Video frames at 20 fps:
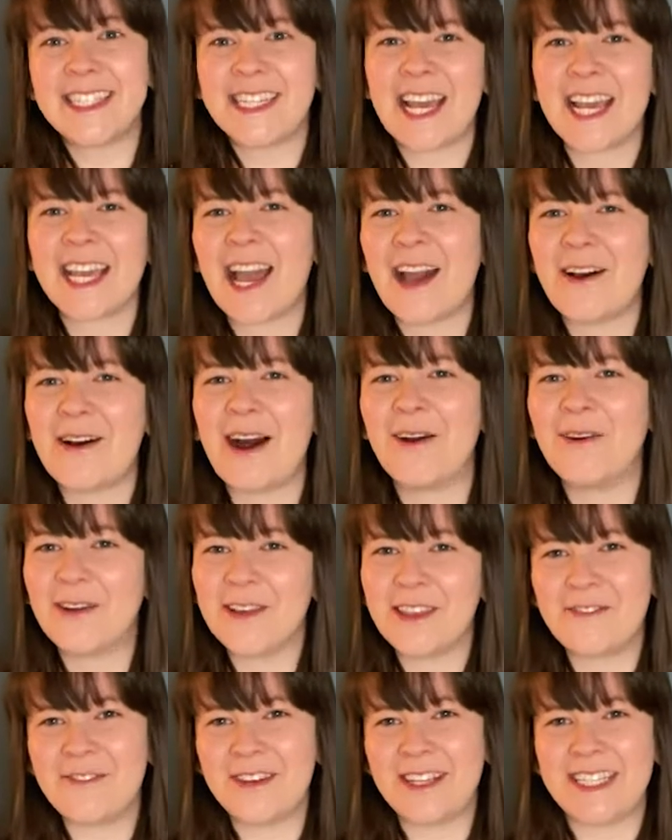check out our
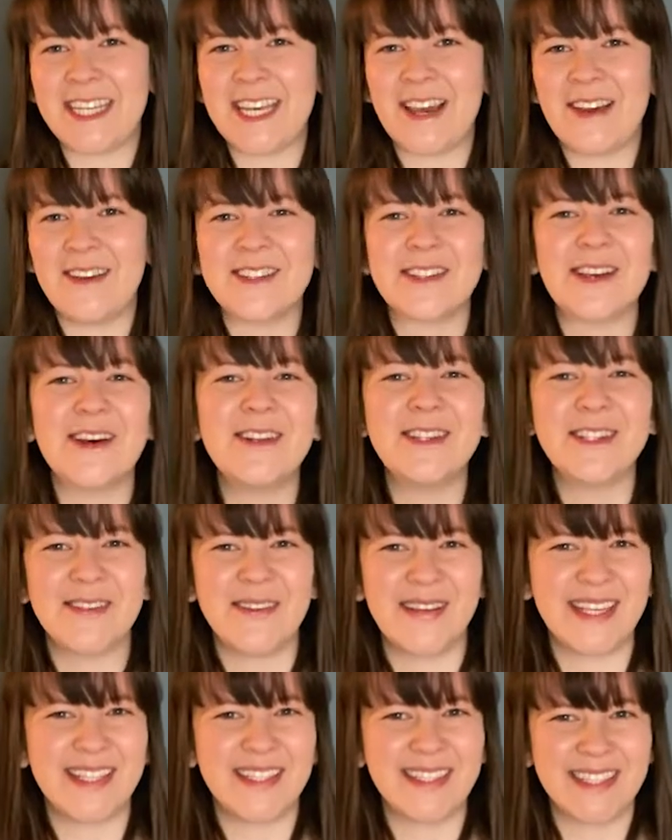other videos on
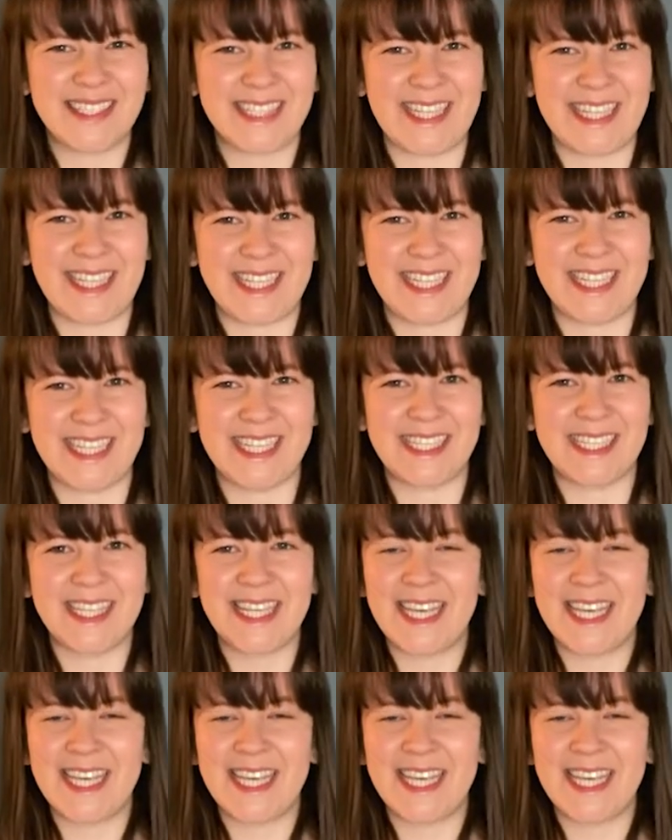Twinkl Teaches.